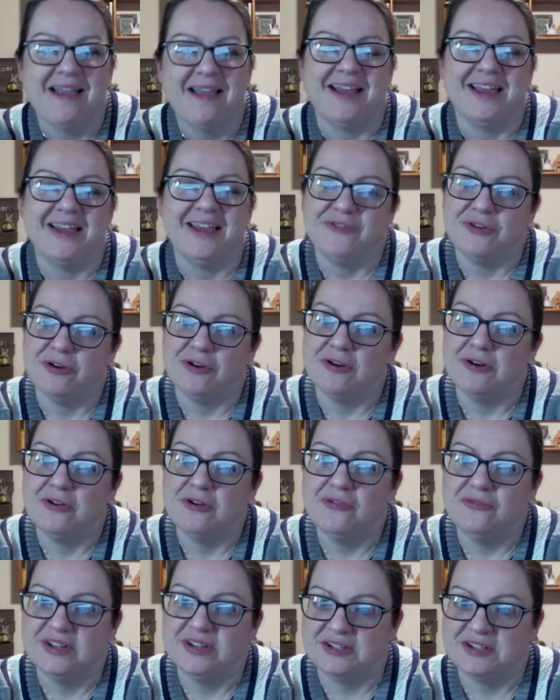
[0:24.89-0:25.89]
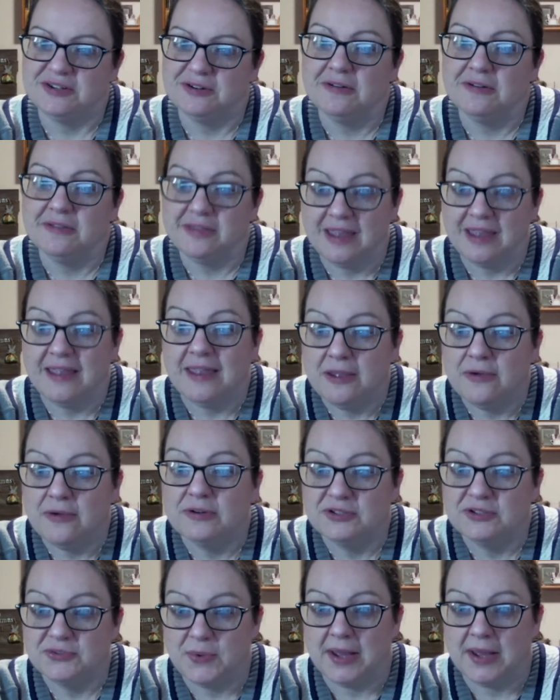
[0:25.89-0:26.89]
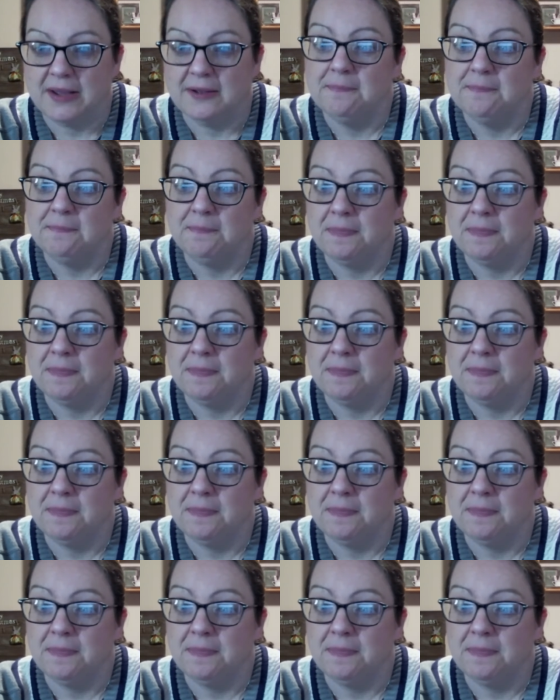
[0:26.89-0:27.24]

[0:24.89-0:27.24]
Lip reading: If you're a new visitor, thank you as well.